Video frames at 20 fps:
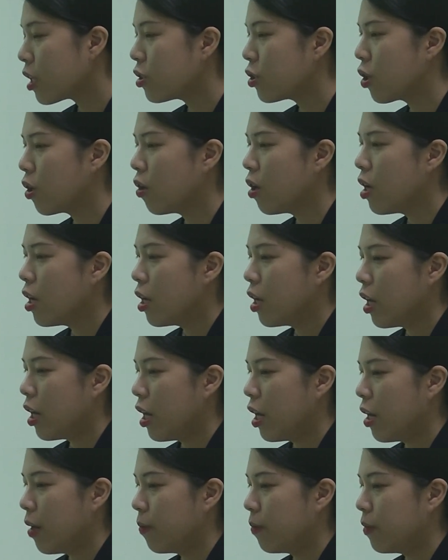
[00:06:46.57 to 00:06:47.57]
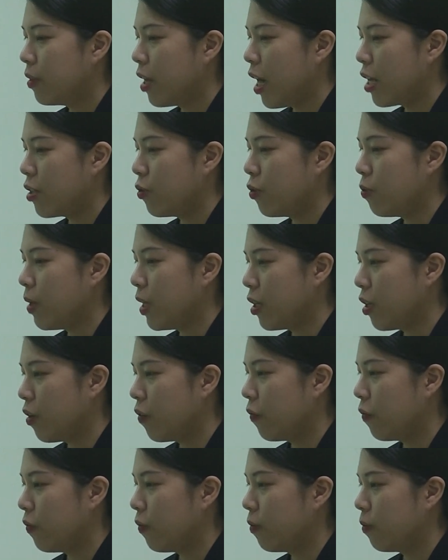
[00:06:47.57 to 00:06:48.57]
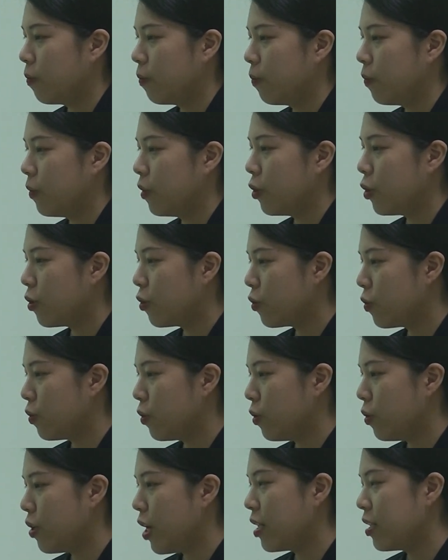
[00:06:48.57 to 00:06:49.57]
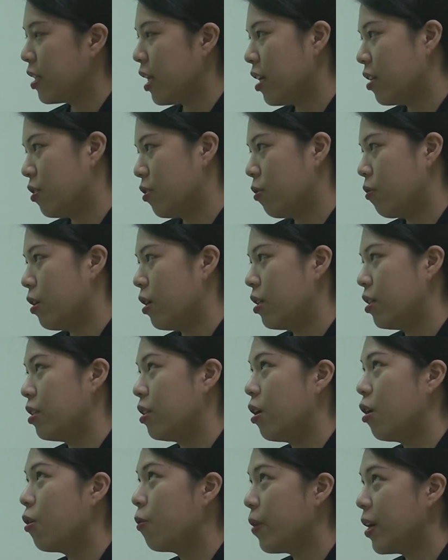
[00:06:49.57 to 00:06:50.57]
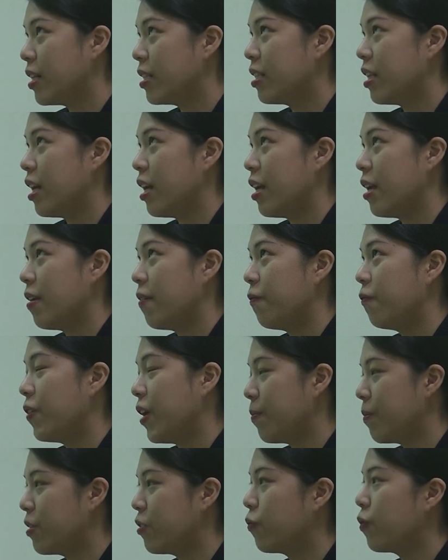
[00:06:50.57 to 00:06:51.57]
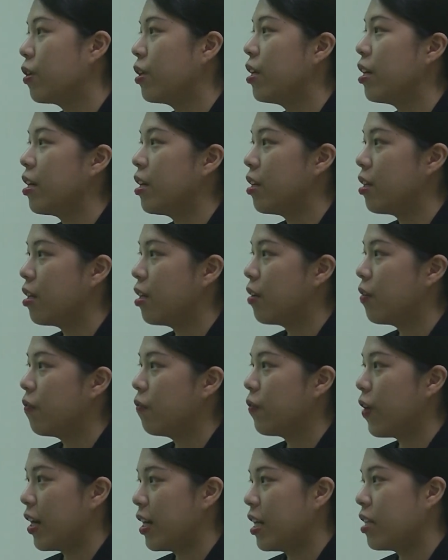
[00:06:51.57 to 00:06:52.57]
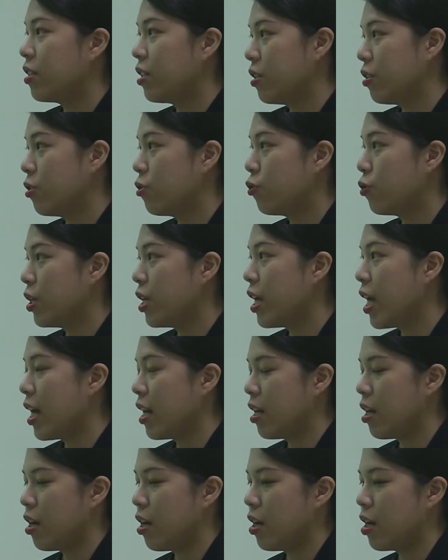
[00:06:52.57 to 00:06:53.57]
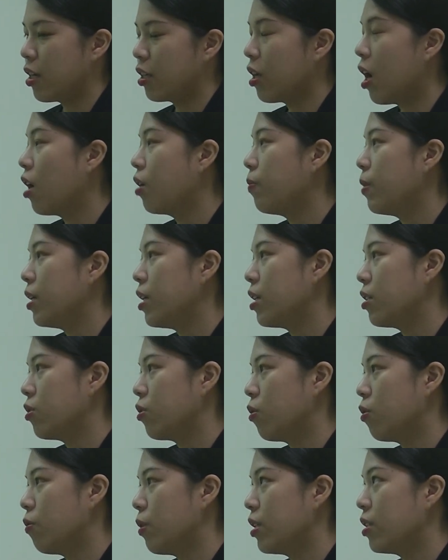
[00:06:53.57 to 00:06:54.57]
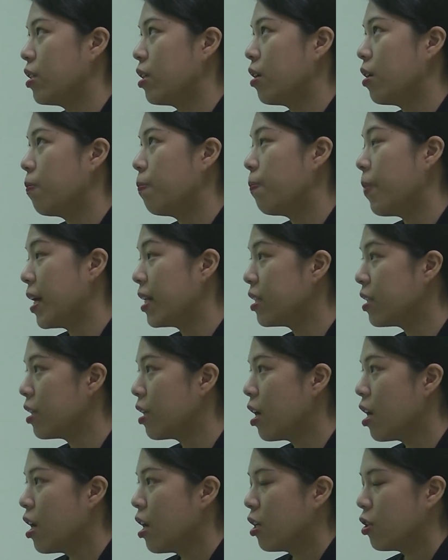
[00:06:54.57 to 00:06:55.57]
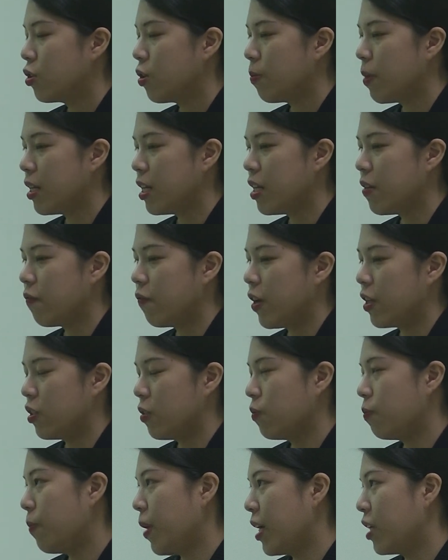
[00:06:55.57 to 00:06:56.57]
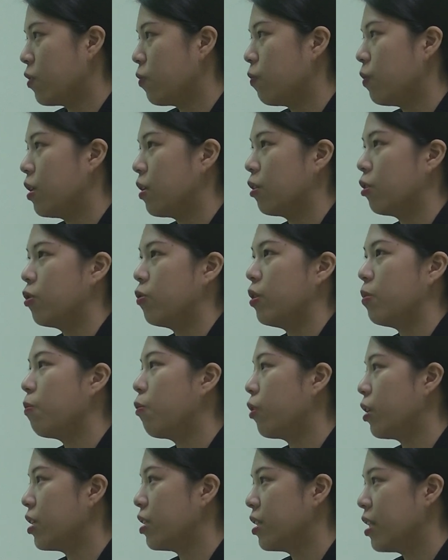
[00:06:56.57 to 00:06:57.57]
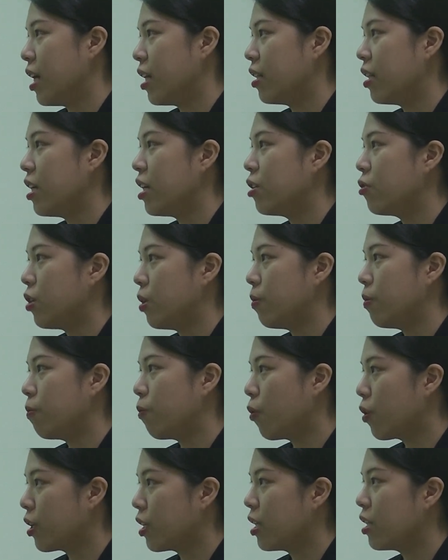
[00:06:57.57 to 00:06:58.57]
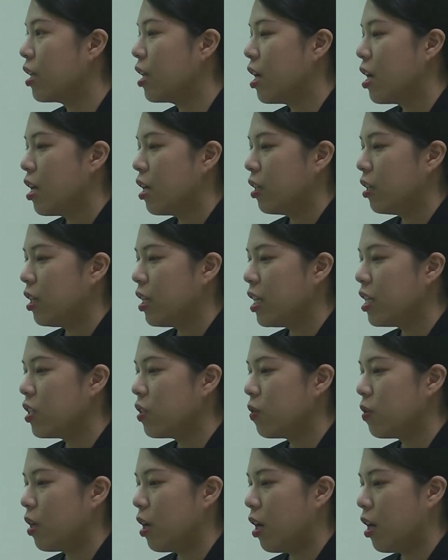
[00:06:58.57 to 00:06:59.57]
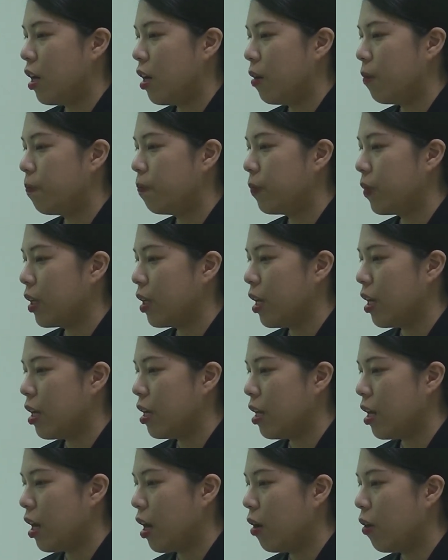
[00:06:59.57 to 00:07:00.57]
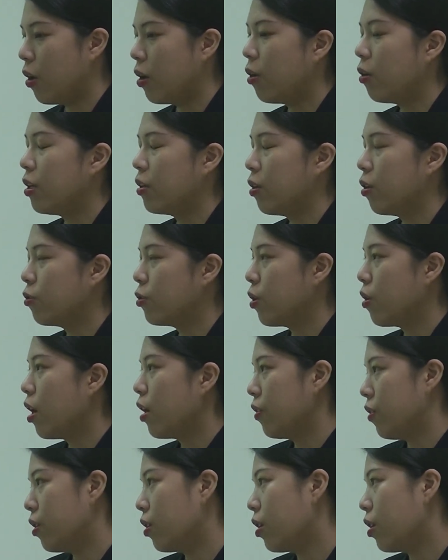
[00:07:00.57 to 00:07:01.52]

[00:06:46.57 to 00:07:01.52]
So as you may know, USA is always famous for their finance industry, and their economy is always the best. So many investment banks, including Morgan Stanley, JP Morgan, these and also other